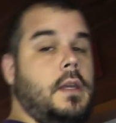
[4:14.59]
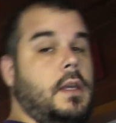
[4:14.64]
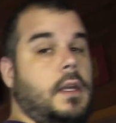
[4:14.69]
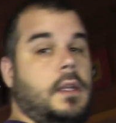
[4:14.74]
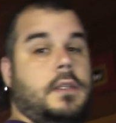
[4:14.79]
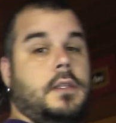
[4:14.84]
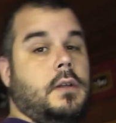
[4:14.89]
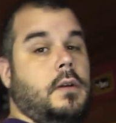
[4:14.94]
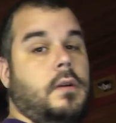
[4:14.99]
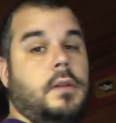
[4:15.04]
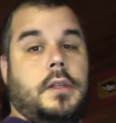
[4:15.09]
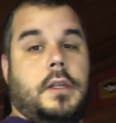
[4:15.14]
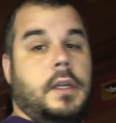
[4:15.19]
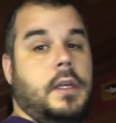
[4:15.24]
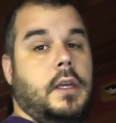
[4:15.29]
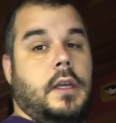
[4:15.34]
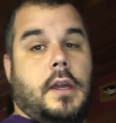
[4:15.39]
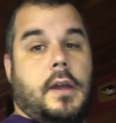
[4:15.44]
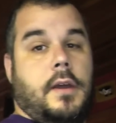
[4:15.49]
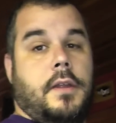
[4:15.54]
It's
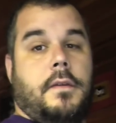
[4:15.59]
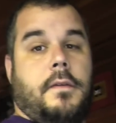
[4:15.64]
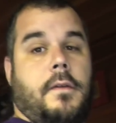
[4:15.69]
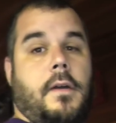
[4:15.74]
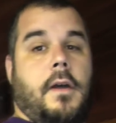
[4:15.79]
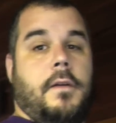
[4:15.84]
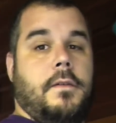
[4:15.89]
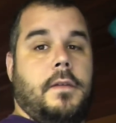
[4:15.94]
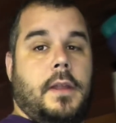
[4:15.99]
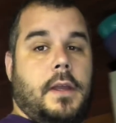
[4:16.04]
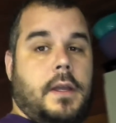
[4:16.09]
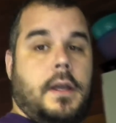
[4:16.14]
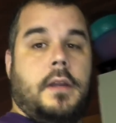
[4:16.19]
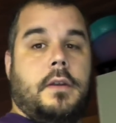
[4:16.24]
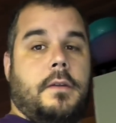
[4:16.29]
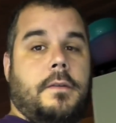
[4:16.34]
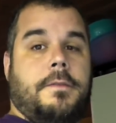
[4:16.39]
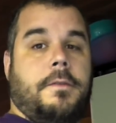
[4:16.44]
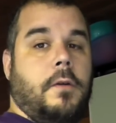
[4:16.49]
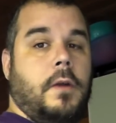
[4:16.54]
only like
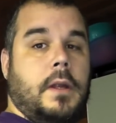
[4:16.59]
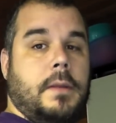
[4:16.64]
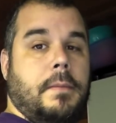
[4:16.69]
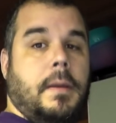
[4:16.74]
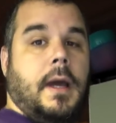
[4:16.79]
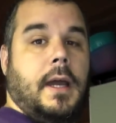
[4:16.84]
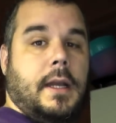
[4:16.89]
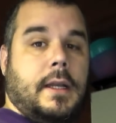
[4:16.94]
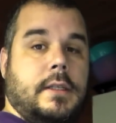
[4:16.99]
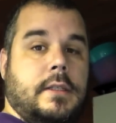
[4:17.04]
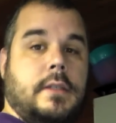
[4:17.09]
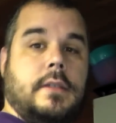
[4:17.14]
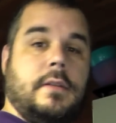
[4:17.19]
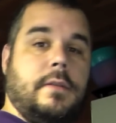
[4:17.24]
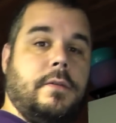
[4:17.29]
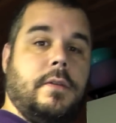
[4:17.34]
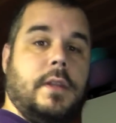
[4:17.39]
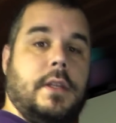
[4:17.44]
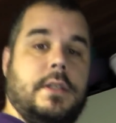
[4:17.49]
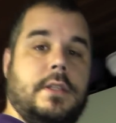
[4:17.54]
under 40 bucks
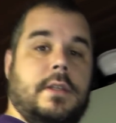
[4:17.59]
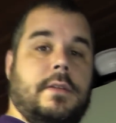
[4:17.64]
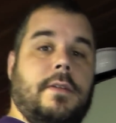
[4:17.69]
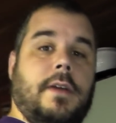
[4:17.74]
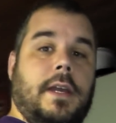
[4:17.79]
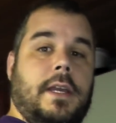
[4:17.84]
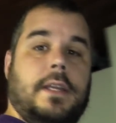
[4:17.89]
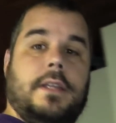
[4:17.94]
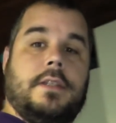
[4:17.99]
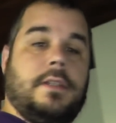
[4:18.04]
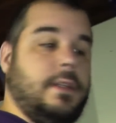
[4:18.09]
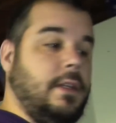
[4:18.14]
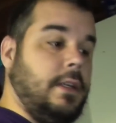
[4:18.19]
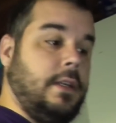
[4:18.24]
for this device